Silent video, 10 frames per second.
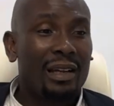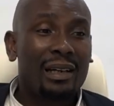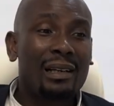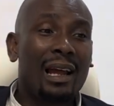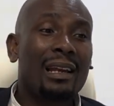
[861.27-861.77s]

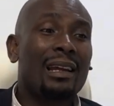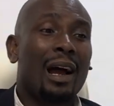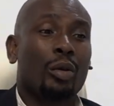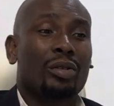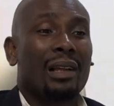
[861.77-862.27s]
clearly
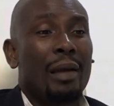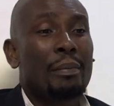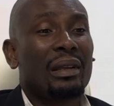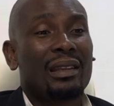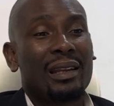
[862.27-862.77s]
outline
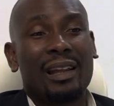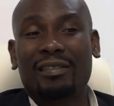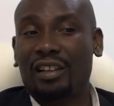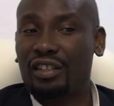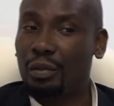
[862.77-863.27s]
maintenance
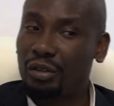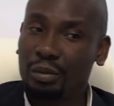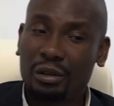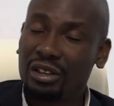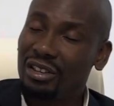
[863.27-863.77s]

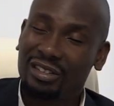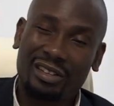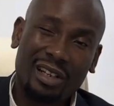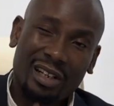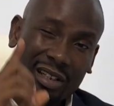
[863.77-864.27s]
responsibilities
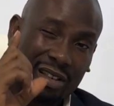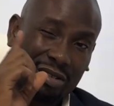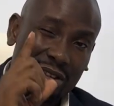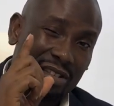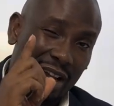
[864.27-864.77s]

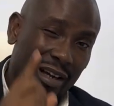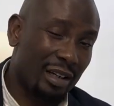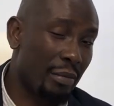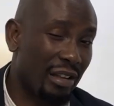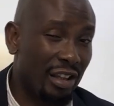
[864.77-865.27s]
in lease
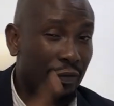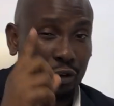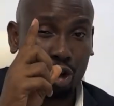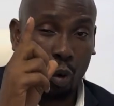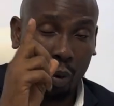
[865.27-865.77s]
agreement. If you
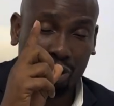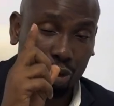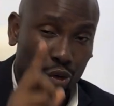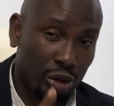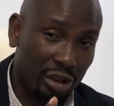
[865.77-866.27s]
don't want to
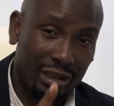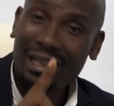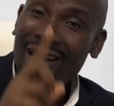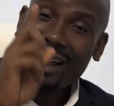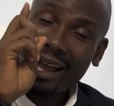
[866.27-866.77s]
do it
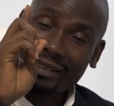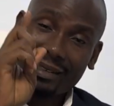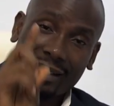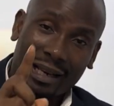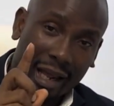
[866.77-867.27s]
as a
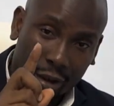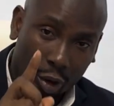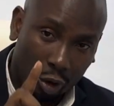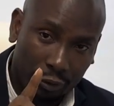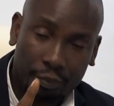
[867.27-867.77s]

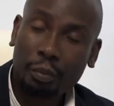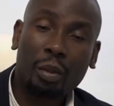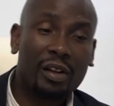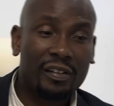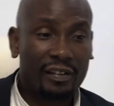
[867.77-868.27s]
landlord,
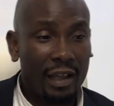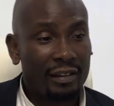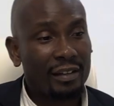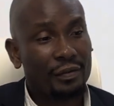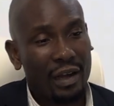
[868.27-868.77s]
state
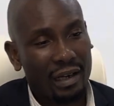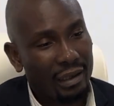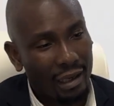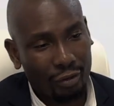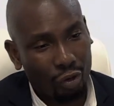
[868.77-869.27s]
it very
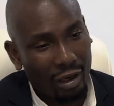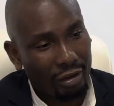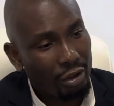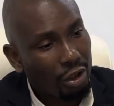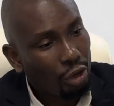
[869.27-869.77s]
clear so that
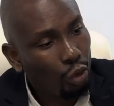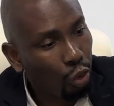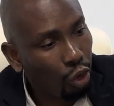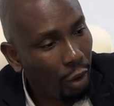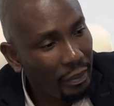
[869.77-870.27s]
you will
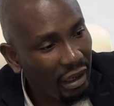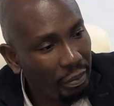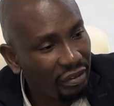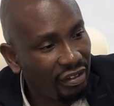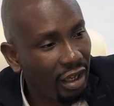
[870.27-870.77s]
not make
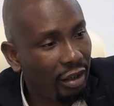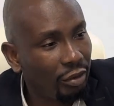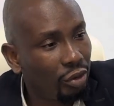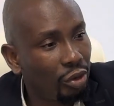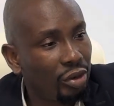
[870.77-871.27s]
mistake
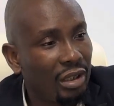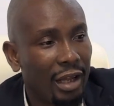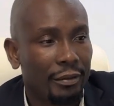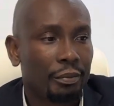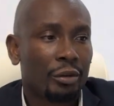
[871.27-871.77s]
in doing that.